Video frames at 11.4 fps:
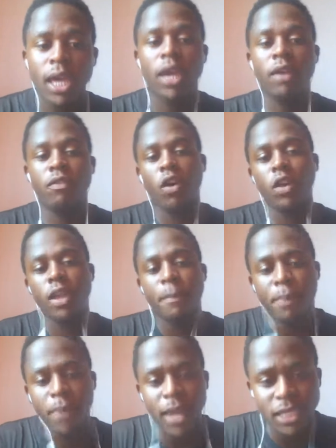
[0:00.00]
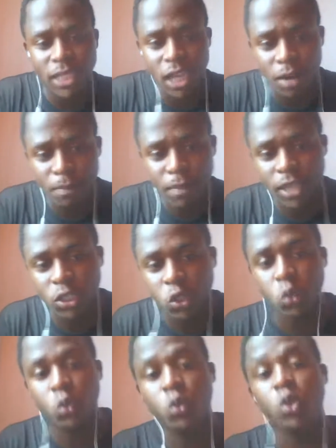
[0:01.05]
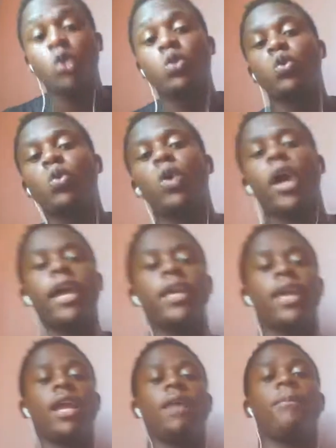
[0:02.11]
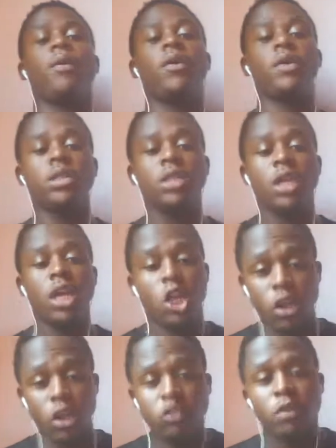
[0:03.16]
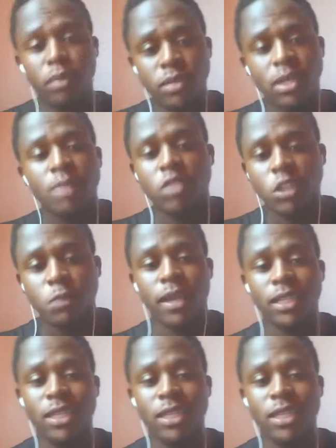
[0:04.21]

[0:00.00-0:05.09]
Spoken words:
if you're going to play terribly as you do and get a point, you have to put some respect.